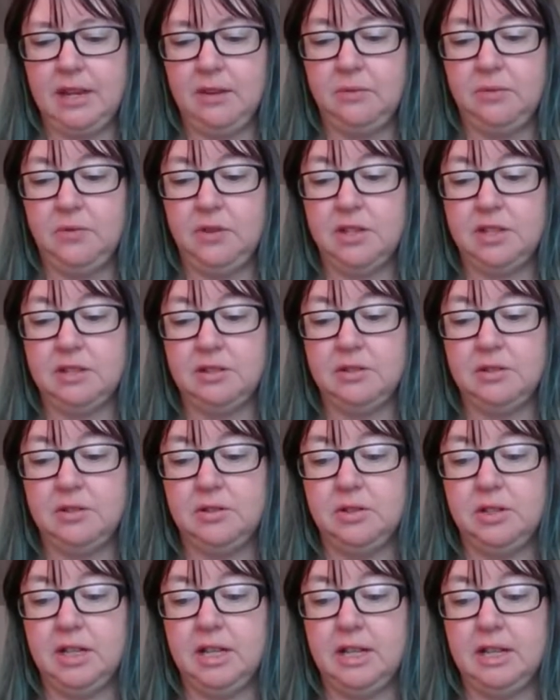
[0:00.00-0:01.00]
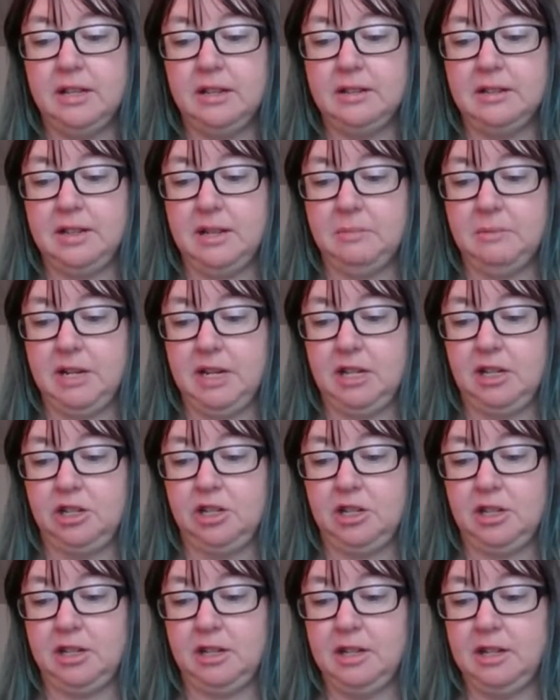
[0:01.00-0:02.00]
a physical
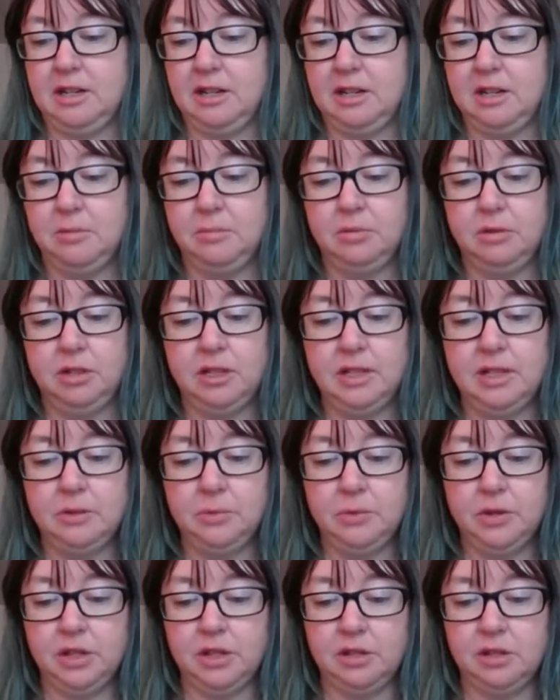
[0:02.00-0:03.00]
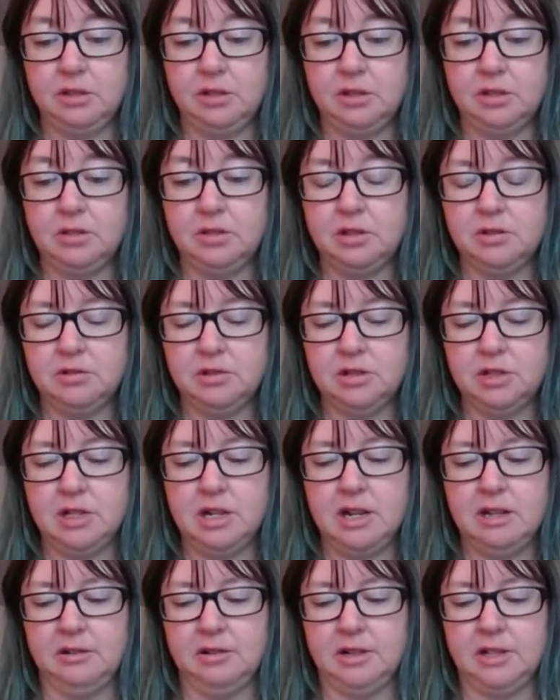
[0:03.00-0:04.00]
examination complete with a glucose
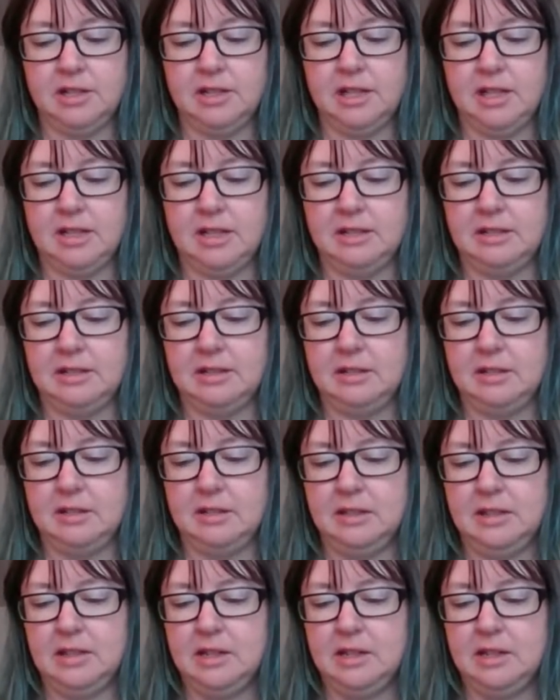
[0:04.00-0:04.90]
tolerance test.